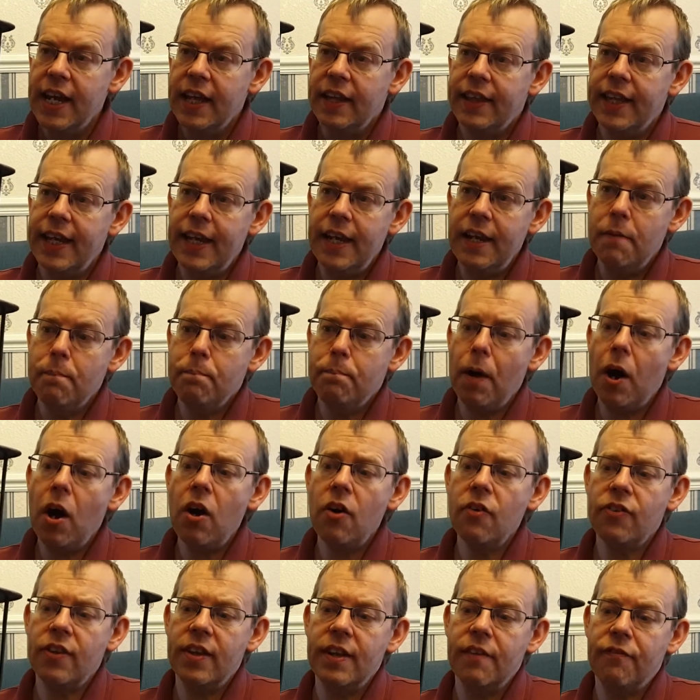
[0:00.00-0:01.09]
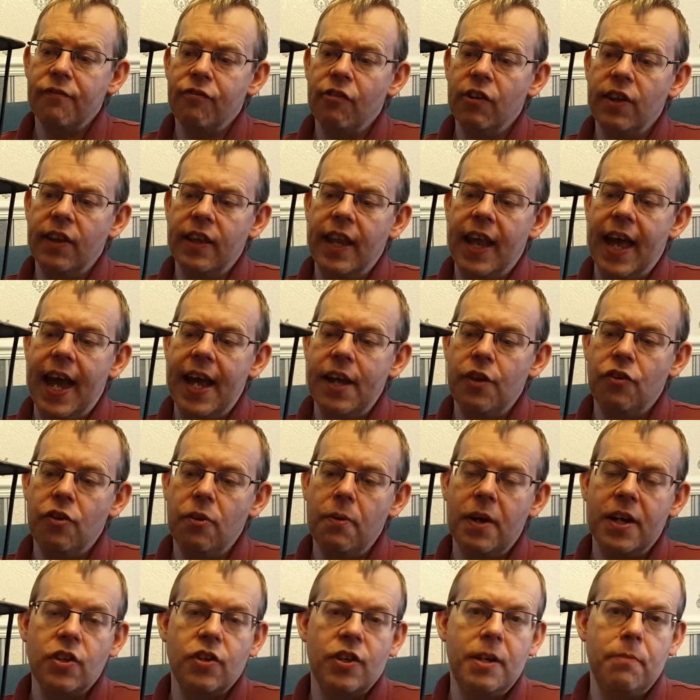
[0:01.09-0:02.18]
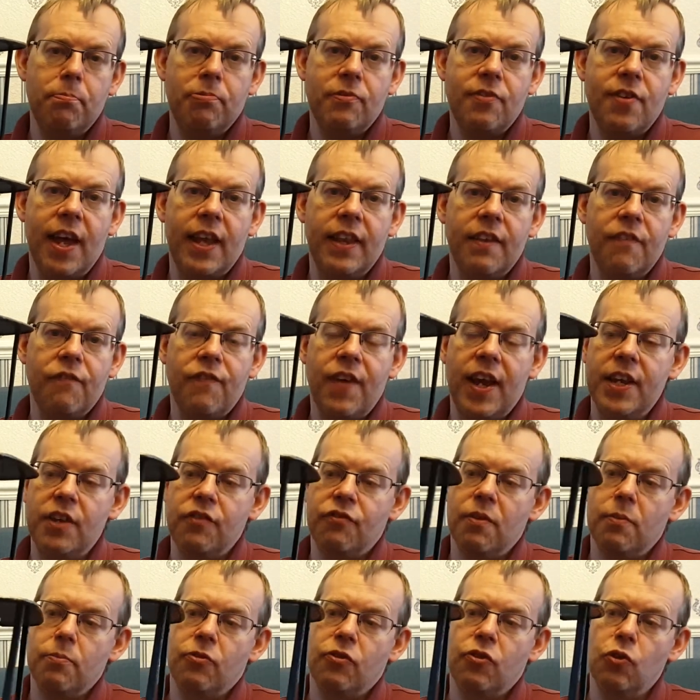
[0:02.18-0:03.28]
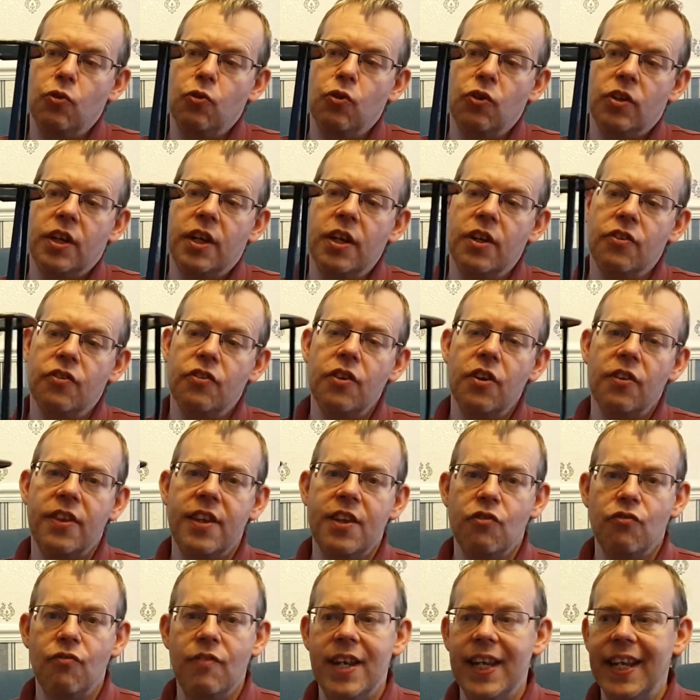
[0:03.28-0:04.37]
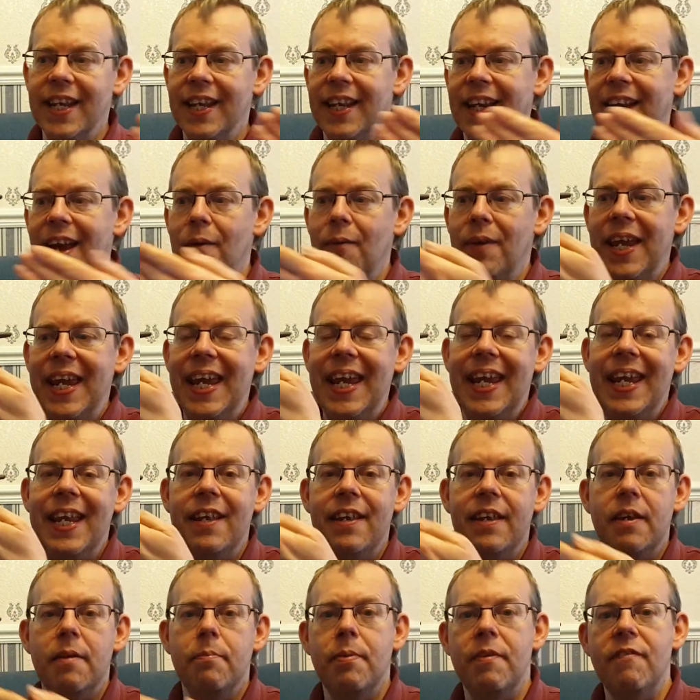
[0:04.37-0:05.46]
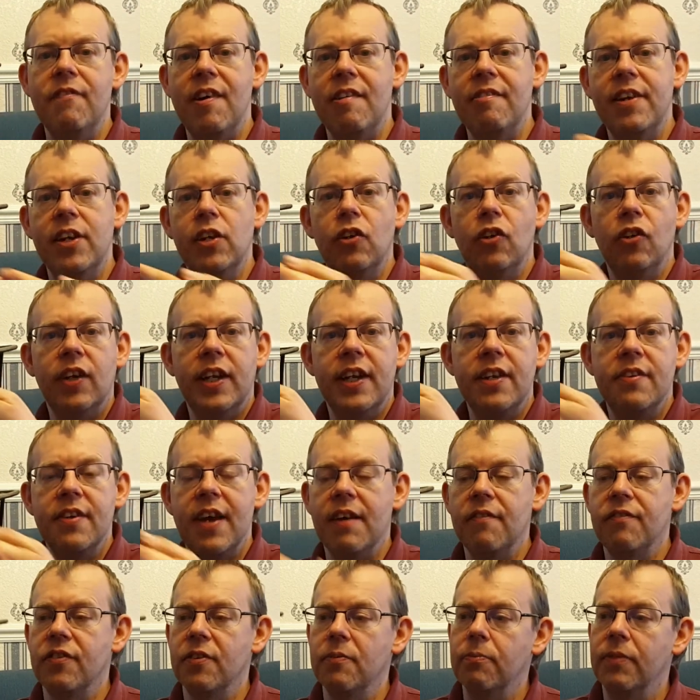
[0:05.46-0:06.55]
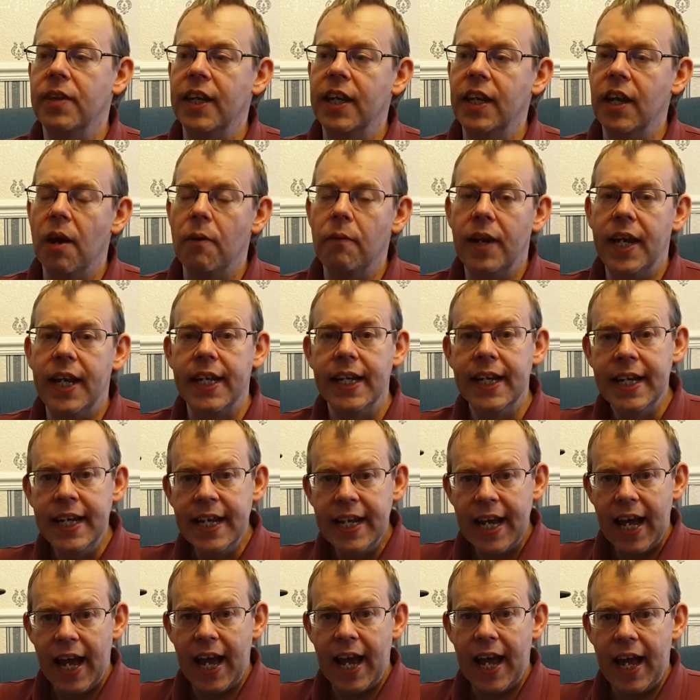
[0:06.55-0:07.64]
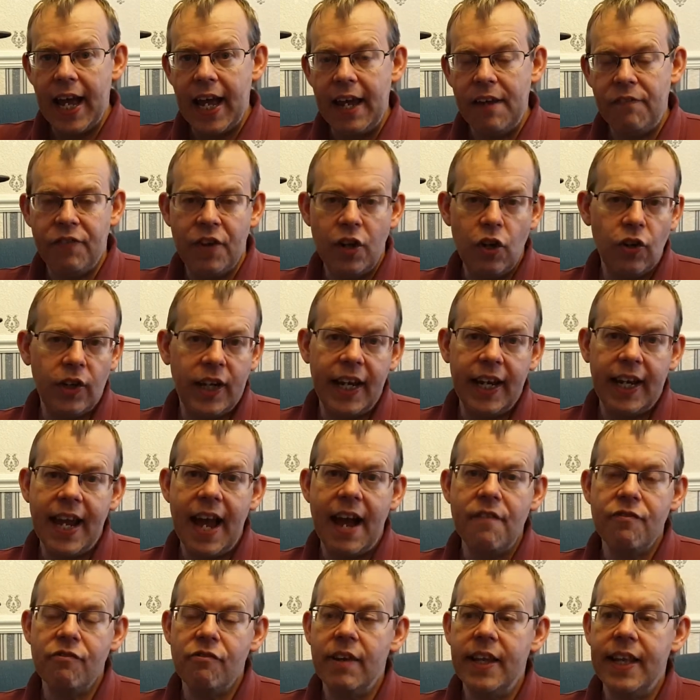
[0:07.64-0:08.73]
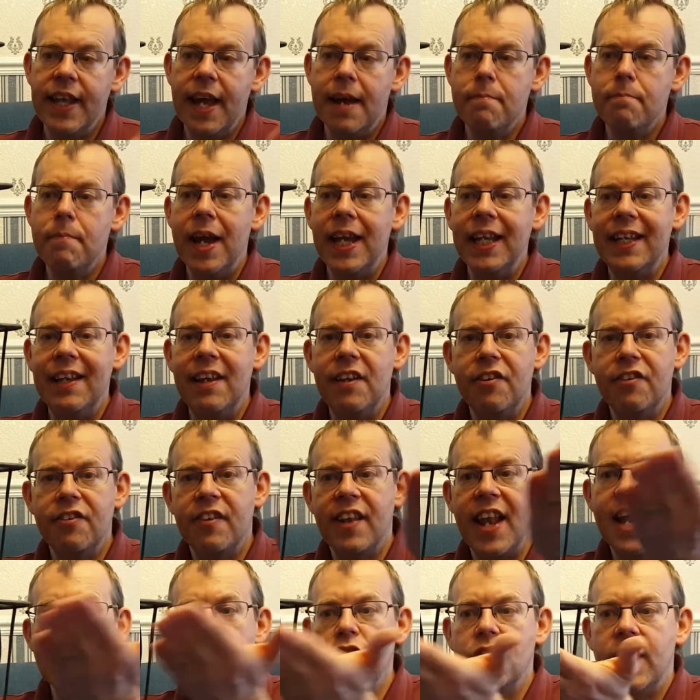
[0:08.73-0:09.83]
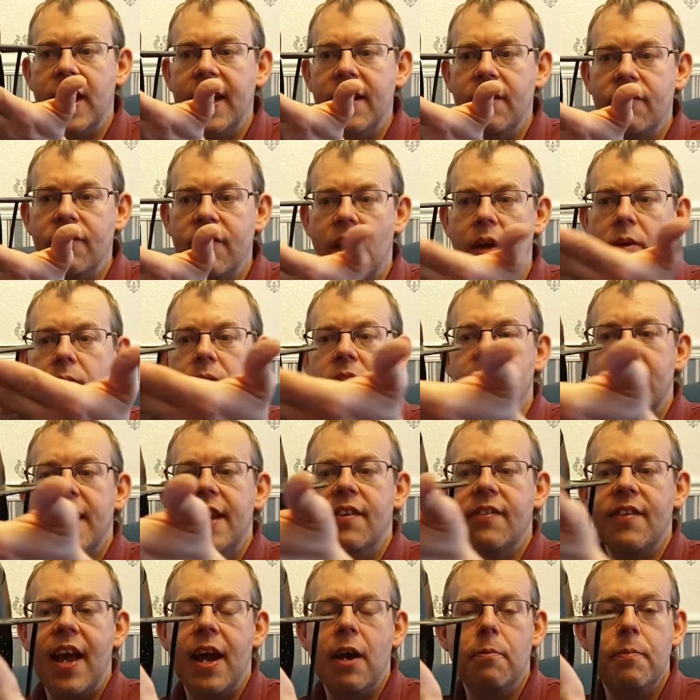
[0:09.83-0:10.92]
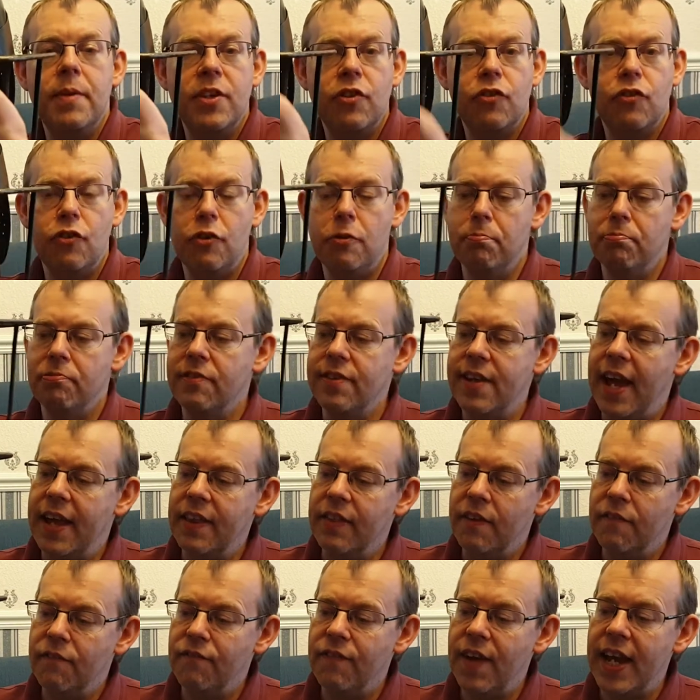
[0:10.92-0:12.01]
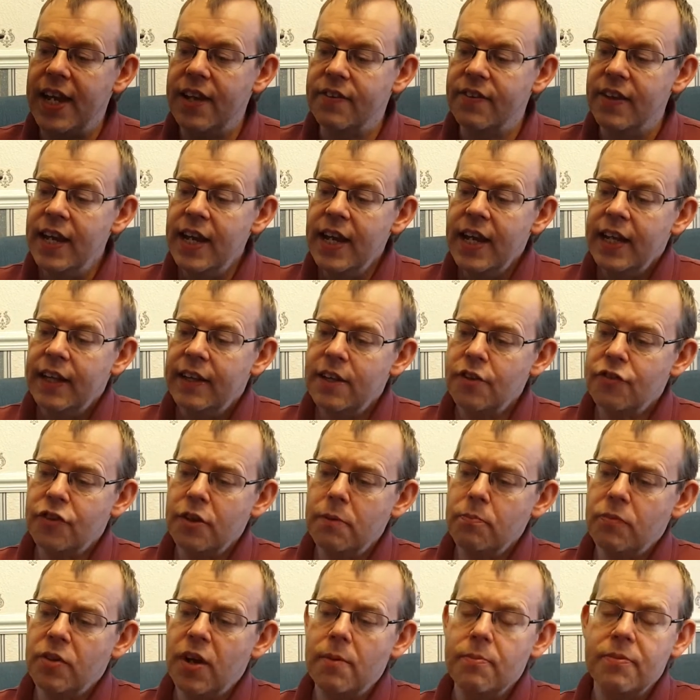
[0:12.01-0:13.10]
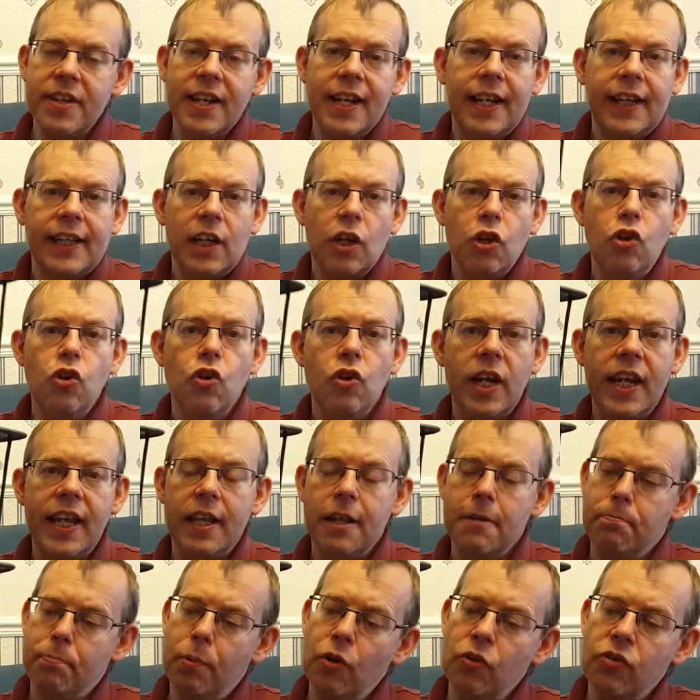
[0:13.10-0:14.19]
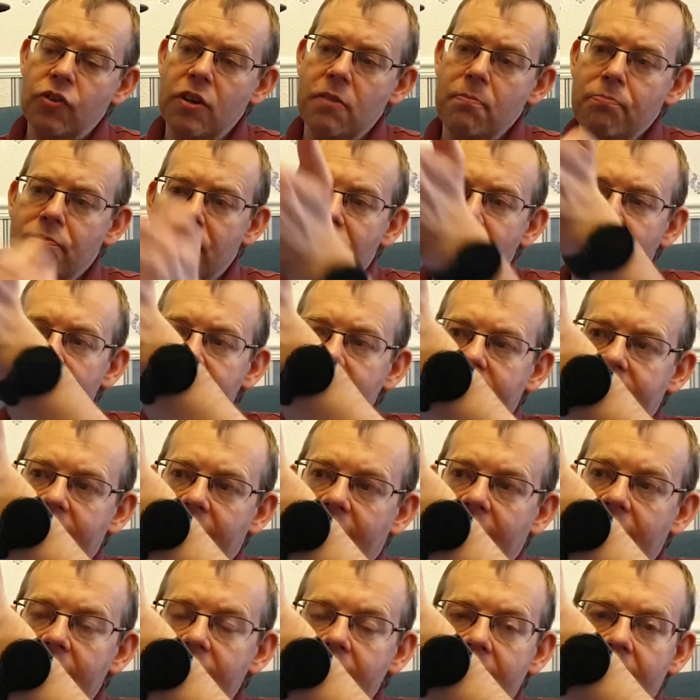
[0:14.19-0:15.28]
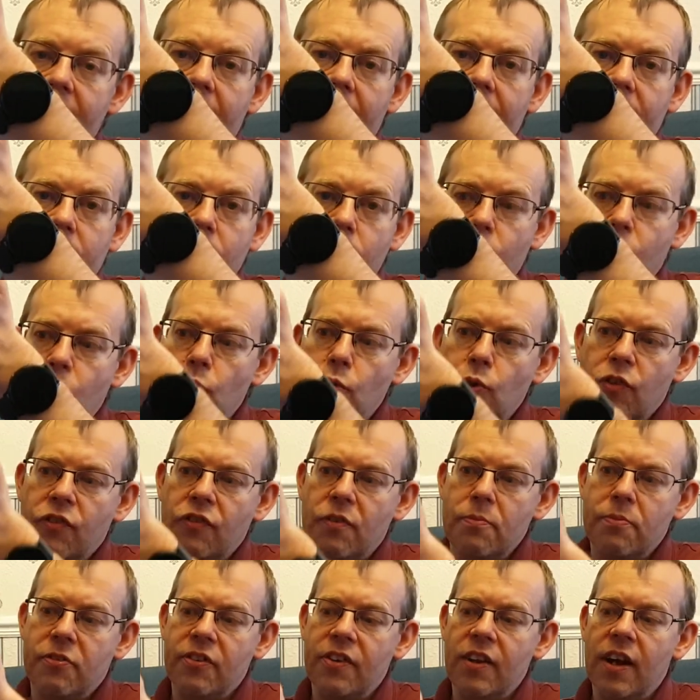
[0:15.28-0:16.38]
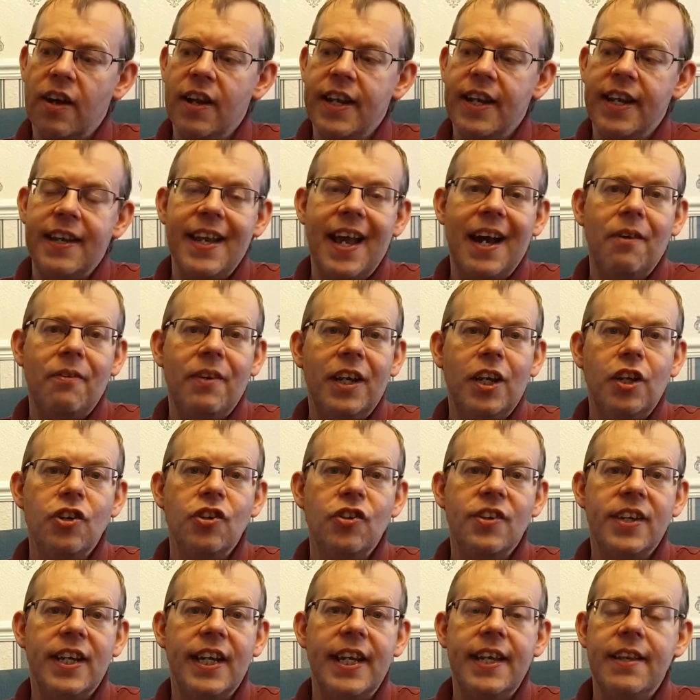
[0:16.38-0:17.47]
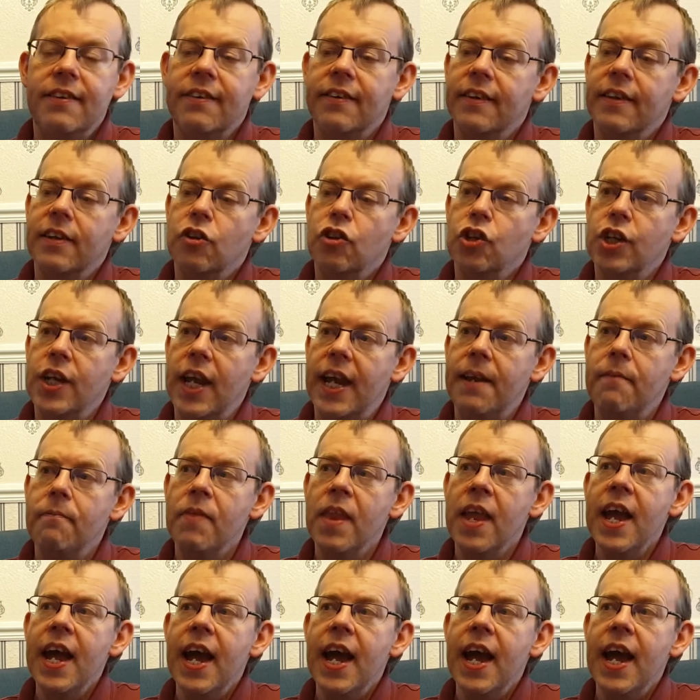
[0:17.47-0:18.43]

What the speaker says: The bars at the front there do actually protect the face from sword cuts. Nothing's really going to go in. You'd be very unlucky to have something go in. If you look at cavalry, they're mainly slashing, so these helmets do protect the face. There's sometimes a little hook at the bottom preventing the swords from sliding down and cutting into the chin.